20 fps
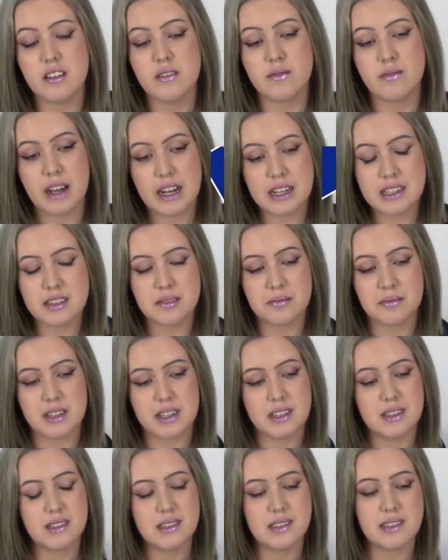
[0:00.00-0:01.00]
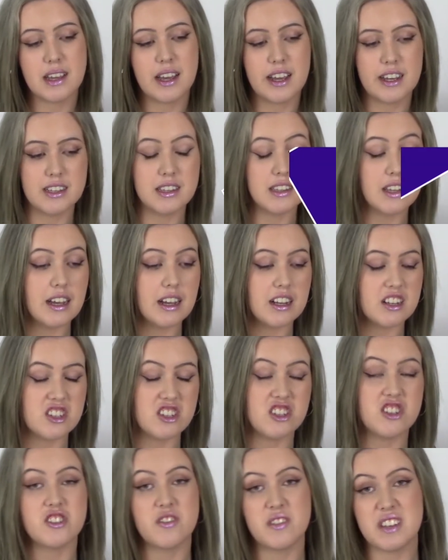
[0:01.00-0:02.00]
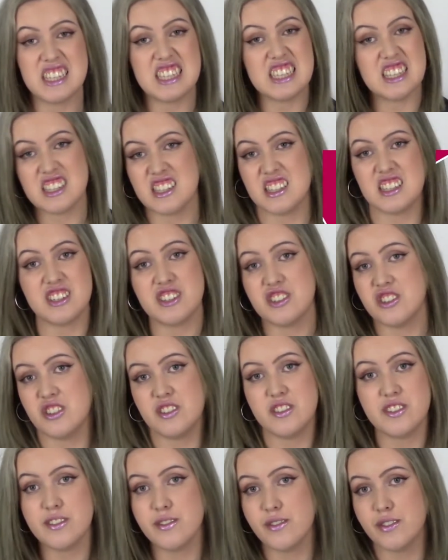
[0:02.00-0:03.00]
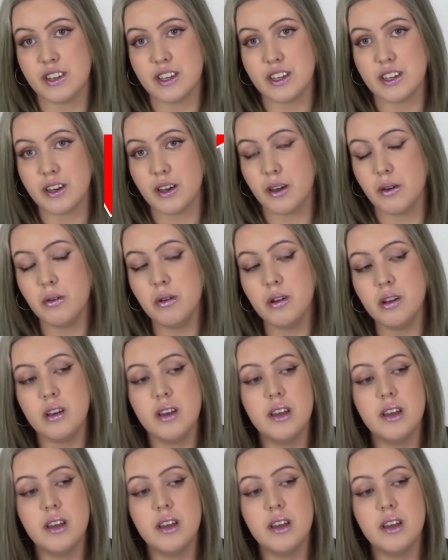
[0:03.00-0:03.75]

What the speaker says: vitamins, and they're actually doing nothing good for you.